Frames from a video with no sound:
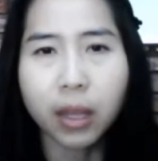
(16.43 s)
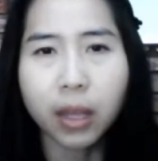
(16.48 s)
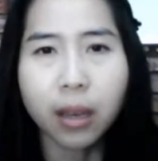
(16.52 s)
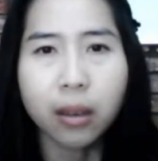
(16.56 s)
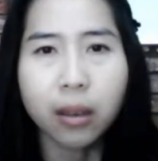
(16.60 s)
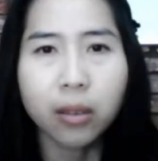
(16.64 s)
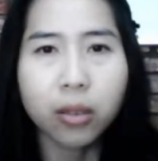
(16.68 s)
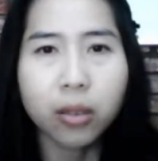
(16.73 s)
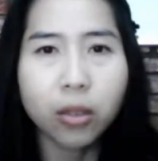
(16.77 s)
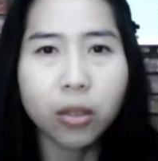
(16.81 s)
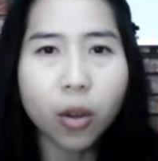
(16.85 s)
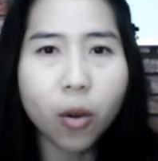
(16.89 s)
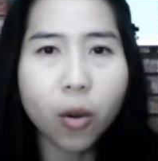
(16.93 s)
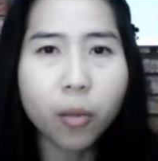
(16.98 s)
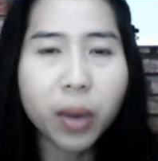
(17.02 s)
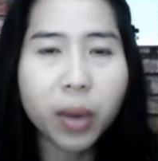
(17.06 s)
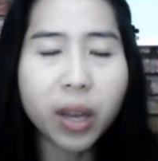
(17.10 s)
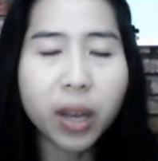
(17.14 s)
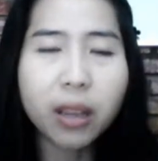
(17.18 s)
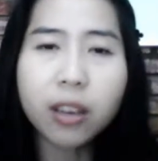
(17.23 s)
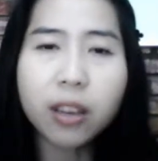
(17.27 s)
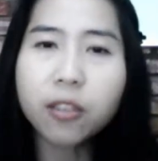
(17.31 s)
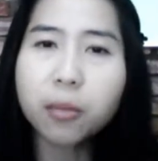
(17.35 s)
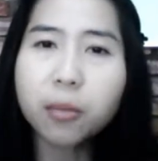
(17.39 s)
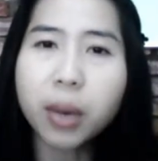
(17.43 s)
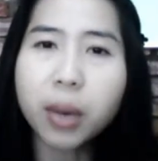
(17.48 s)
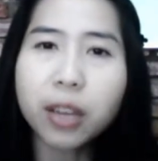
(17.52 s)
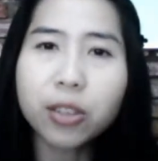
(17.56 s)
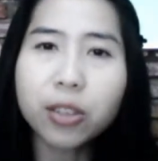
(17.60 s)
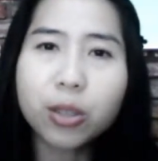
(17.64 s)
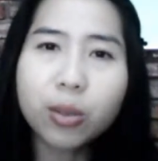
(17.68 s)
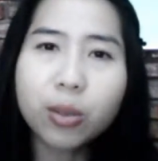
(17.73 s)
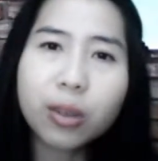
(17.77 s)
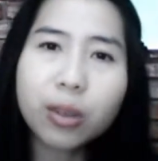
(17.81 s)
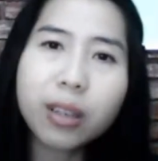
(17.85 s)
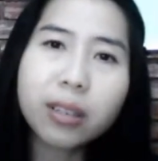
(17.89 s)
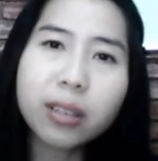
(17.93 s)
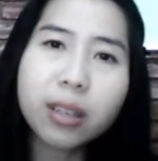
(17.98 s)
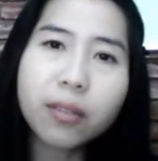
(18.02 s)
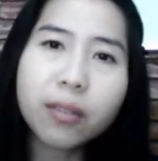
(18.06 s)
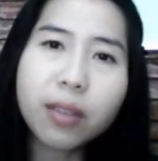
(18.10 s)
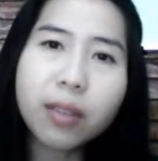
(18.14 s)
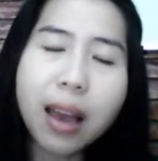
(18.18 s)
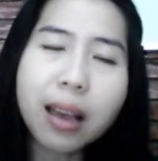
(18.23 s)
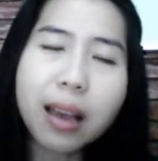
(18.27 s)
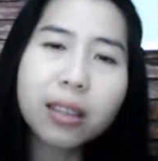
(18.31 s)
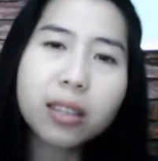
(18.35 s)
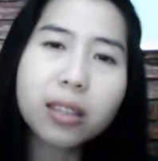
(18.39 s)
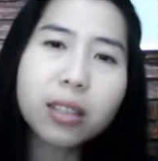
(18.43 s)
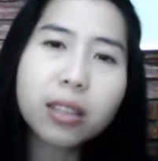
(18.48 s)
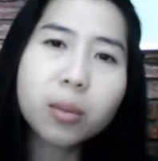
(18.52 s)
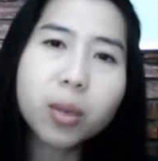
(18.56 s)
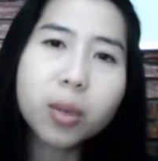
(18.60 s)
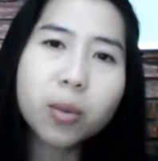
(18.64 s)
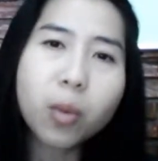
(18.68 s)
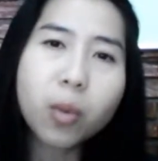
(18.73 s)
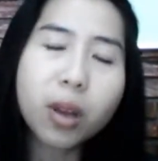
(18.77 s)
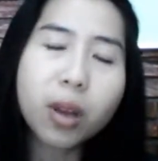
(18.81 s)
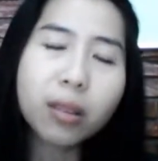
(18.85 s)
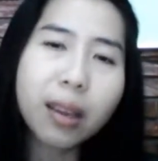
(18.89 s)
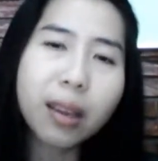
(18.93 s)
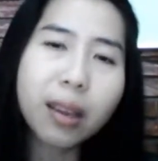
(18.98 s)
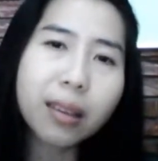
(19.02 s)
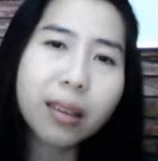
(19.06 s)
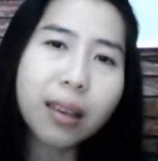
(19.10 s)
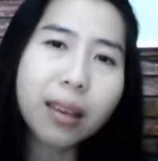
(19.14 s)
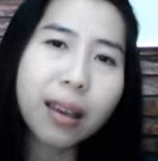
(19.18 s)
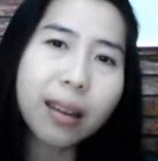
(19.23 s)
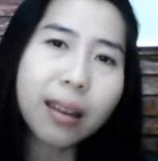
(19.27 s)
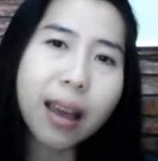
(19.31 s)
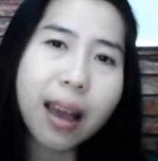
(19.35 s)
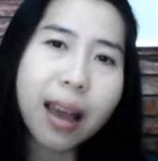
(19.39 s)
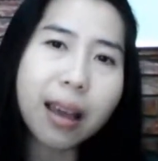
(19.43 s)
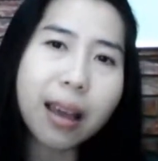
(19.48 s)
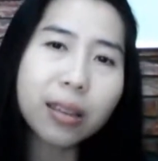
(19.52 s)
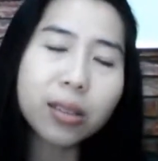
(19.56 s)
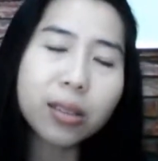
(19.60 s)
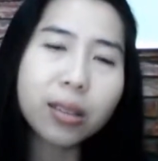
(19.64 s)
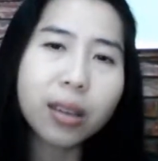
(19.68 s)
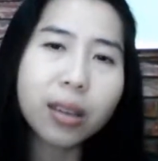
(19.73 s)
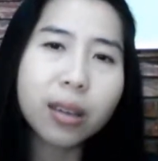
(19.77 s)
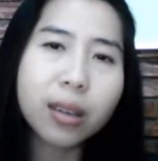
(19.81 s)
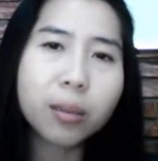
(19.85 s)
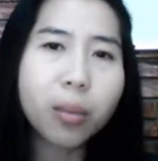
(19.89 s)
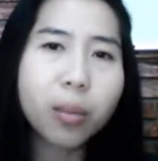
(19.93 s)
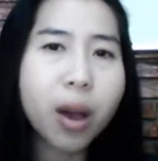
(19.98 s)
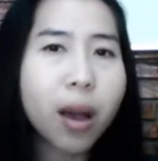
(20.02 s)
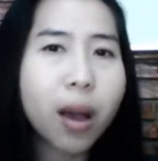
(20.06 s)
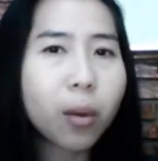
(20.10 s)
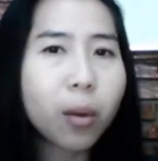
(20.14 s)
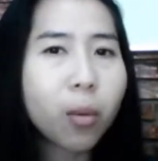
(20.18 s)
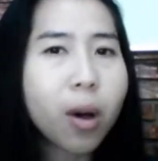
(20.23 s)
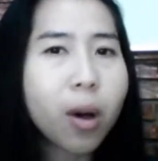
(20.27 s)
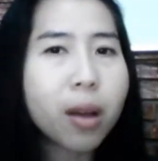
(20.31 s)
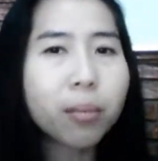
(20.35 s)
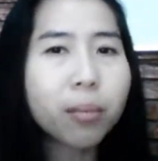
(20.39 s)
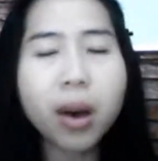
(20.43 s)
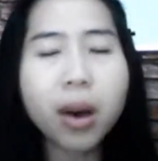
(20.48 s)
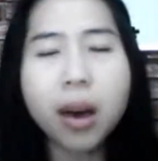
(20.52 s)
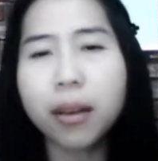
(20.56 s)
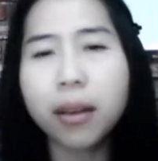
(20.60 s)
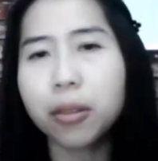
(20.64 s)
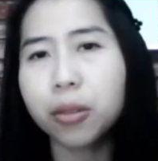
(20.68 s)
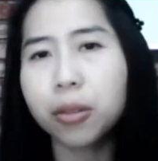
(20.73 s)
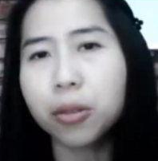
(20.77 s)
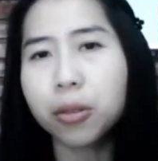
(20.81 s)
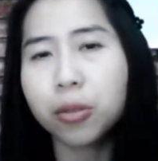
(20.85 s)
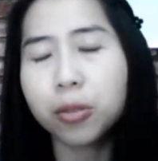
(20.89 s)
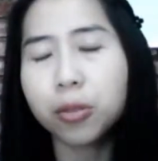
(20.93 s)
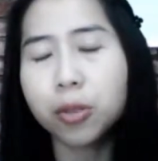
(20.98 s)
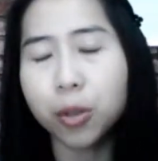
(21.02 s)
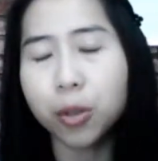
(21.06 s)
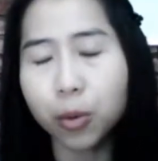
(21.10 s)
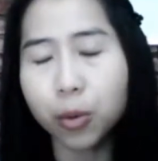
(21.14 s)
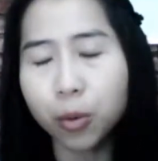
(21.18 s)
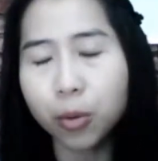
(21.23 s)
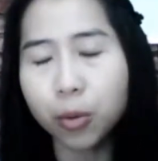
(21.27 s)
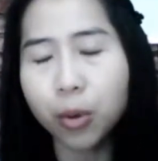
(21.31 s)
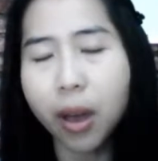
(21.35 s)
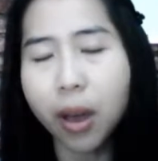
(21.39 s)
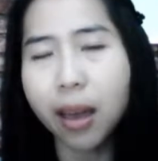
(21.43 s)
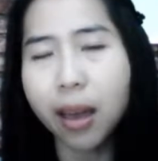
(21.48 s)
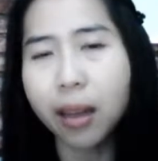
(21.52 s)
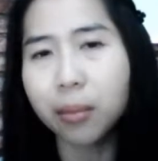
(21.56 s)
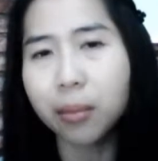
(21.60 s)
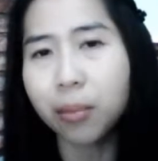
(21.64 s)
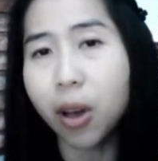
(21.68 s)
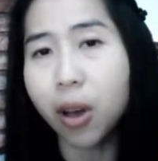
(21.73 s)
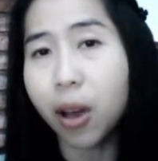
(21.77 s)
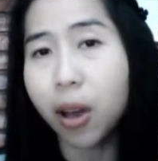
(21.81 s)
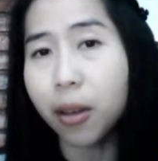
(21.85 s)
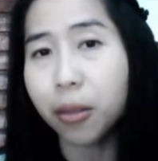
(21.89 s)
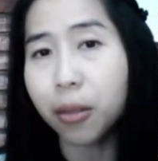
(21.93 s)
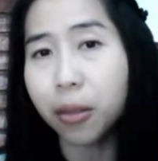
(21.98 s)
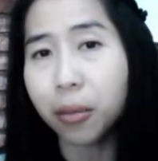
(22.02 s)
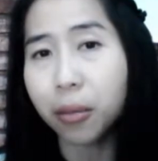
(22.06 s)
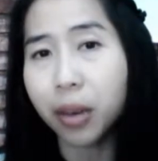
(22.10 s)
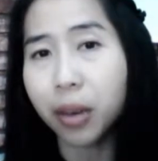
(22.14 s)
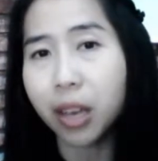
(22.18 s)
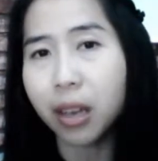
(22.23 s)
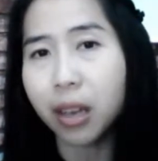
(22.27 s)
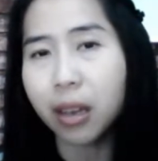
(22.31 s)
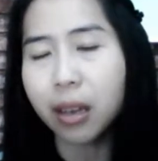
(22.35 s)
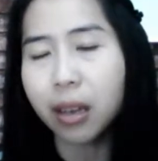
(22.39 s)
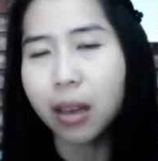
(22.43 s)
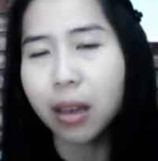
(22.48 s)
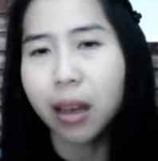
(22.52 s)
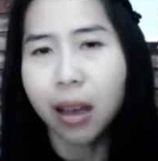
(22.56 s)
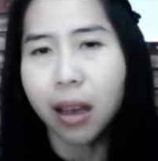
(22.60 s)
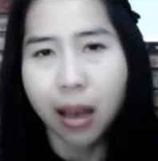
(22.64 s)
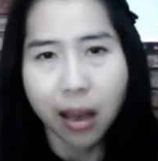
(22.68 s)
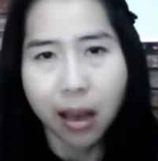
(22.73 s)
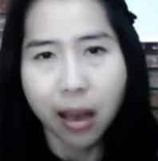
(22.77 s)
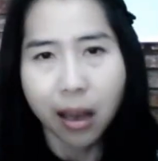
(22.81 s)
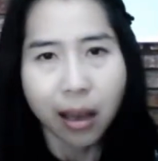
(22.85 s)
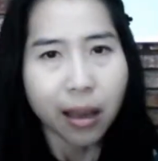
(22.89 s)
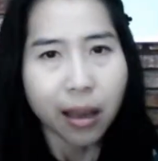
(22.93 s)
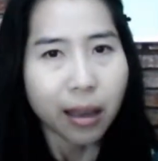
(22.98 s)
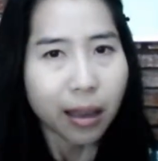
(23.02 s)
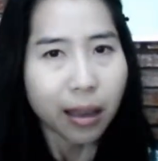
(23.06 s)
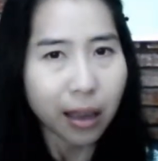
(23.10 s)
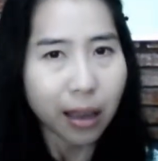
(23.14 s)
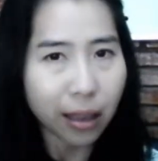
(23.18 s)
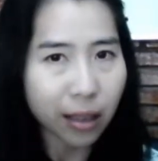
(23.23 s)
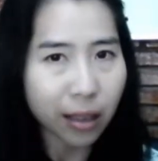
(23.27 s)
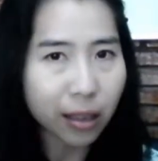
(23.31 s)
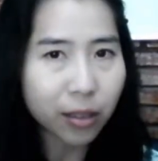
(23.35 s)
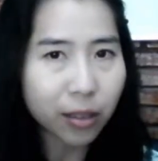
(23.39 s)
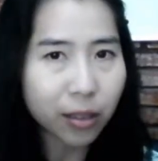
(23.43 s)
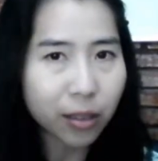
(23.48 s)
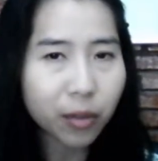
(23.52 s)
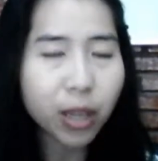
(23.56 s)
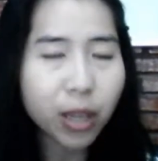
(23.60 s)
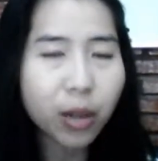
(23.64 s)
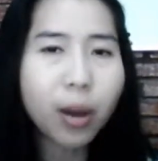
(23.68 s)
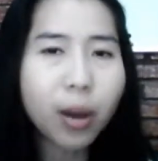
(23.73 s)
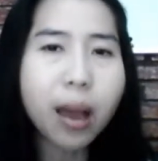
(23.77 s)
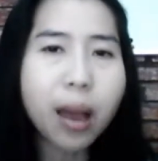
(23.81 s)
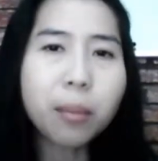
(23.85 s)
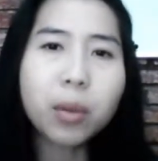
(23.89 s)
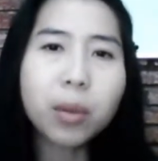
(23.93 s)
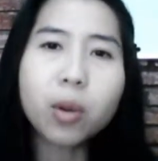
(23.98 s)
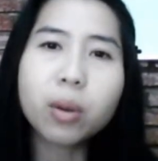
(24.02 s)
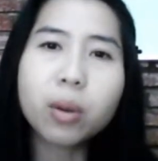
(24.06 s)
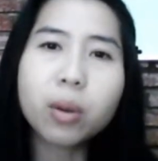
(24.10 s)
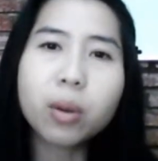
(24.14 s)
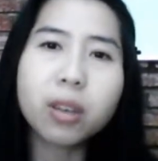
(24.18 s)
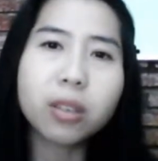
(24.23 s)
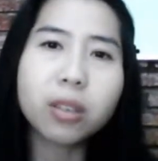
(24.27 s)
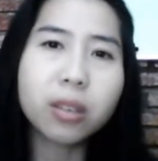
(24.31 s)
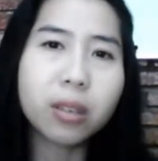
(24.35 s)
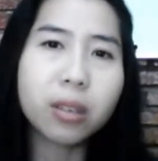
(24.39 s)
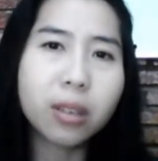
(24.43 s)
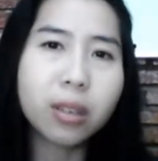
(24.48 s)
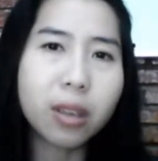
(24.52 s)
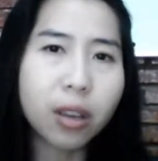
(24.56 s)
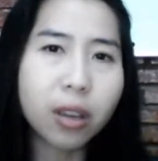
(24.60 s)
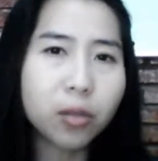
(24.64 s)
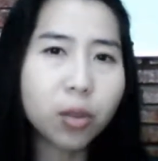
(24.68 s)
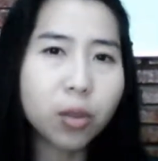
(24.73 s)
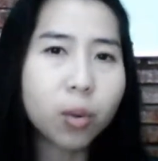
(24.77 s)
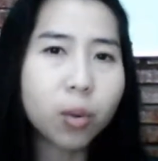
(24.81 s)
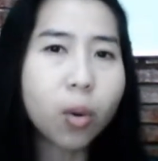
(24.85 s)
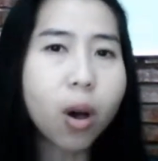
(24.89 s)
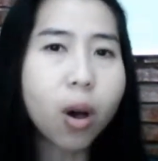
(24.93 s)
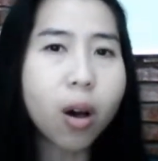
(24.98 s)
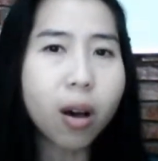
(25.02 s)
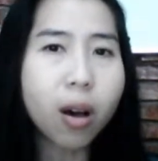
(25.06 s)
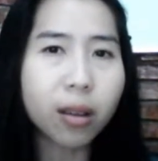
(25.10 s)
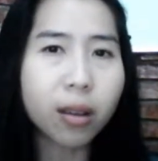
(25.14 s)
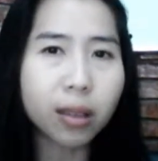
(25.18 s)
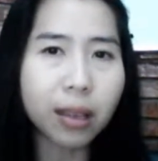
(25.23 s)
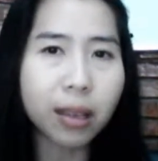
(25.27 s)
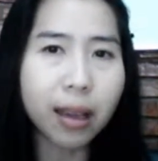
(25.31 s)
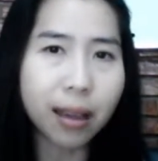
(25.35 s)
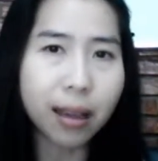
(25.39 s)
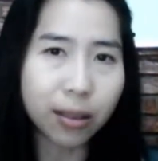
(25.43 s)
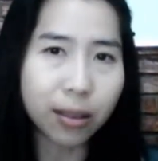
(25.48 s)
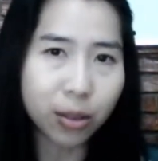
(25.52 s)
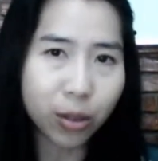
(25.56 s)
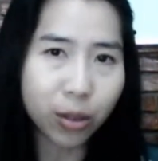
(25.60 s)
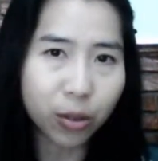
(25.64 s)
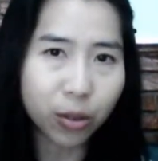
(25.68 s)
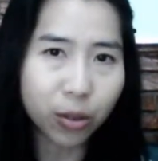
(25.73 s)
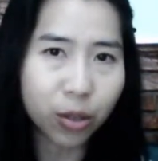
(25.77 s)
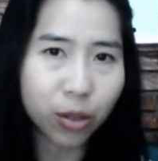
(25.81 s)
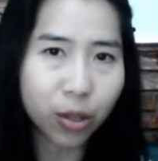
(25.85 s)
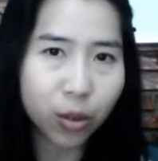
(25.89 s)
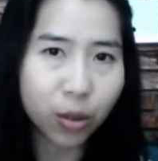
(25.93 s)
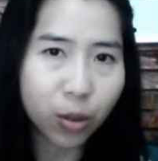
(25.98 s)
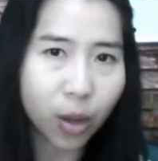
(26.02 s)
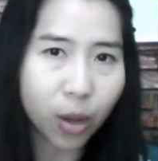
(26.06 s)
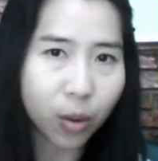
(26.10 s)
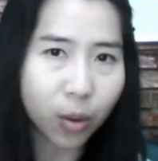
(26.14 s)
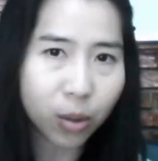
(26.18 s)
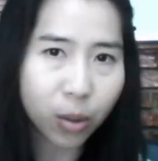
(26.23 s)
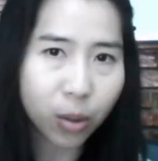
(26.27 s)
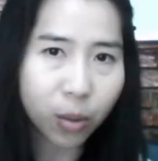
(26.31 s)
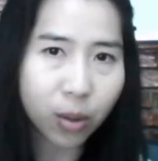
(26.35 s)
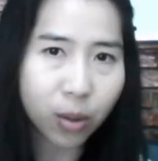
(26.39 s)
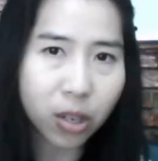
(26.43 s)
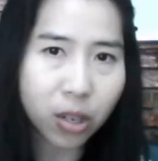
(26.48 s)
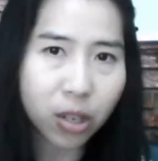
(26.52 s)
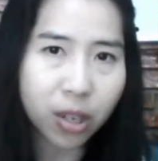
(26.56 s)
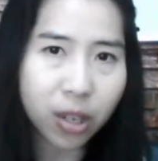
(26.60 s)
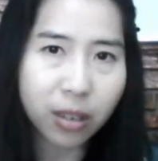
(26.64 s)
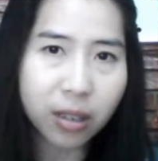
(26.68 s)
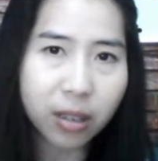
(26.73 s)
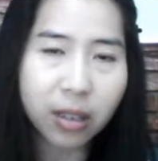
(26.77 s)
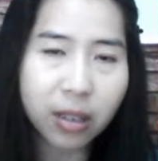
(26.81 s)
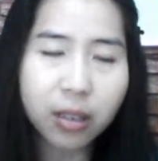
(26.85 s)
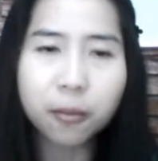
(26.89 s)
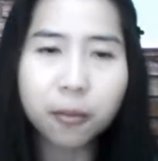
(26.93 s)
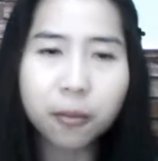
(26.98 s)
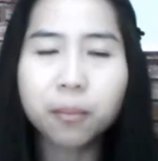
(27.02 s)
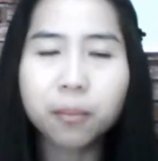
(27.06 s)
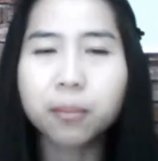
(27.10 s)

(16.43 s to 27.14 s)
So many of my students have asked me what they can ask in part 1, part 2, and part 3. In this video, I'm going to give you all the answers to those questions.